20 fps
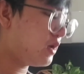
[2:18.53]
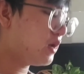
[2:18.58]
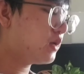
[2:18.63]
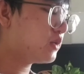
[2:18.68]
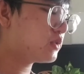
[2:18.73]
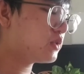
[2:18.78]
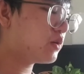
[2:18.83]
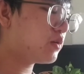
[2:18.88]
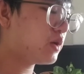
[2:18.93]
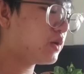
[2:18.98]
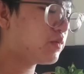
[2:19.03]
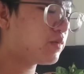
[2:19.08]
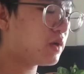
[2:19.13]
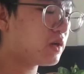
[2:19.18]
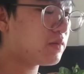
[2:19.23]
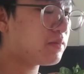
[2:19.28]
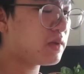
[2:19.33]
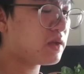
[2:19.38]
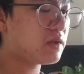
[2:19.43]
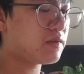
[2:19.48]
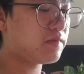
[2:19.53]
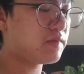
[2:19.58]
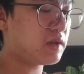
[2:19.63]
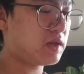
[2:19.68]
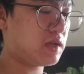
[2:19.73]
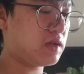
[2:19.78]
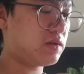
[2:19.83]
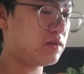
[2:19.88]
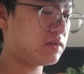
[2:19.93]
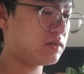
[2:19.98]
So, in one of my
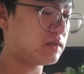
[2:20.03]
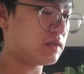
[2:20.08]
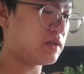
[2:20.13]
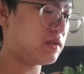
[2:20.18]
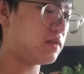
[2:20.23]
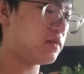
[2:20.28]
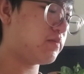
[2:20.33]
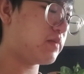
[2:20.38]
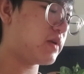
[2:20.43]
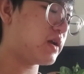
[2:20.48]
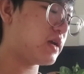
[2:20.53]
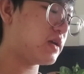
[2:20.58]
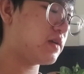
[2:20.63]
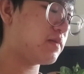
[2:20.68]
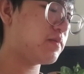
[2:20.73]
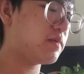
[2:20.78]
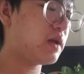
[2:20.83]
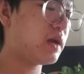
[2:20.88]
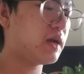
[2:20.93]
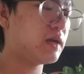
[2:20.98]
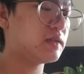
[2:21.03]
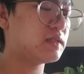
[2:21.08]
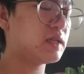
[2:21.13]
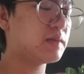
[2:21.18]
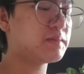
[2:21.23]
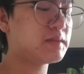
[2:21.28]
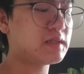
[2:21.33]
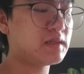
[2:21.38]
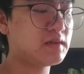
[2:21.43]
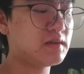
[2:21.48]
videos, in my
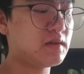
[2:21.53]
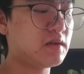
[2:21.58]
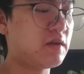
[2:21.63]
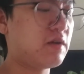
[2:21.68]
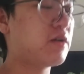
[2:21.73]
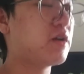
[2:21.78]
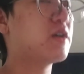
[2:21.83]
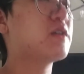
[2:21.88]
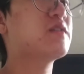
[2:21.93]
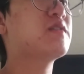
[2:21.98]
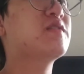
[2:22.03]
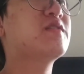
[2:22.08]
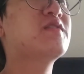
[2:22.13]
tips and, or